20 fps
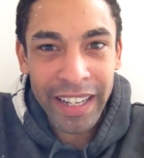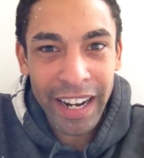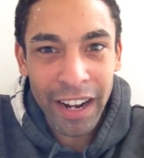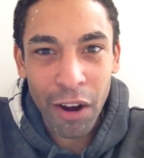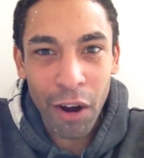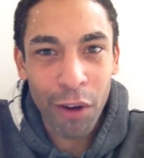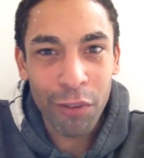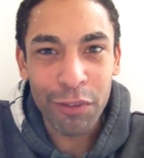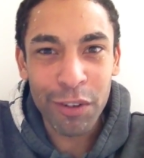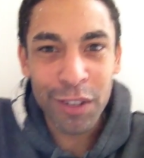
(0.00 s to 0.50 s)
that
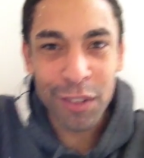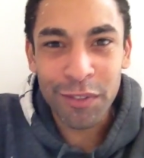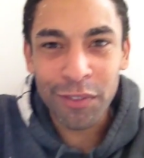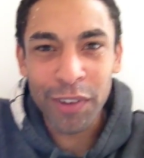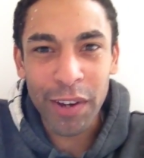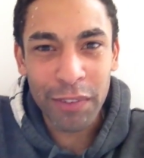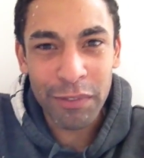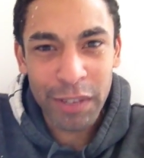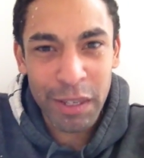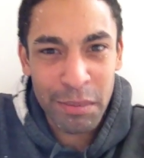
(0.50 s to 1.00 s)
offers
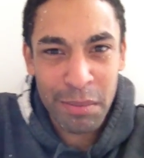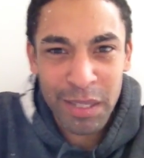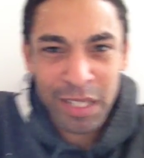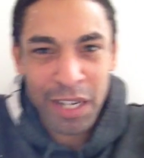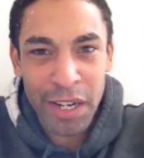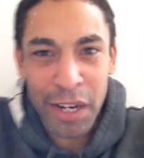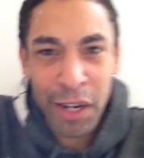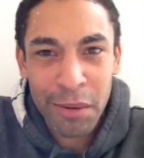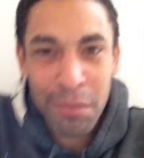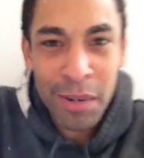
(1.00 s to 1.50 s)

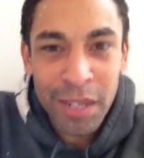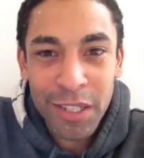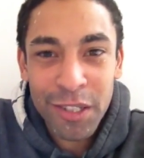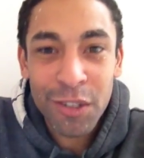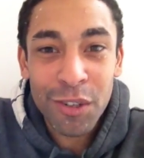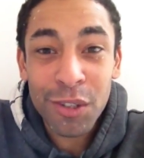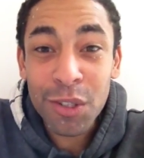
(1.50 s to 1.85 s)
50% commission or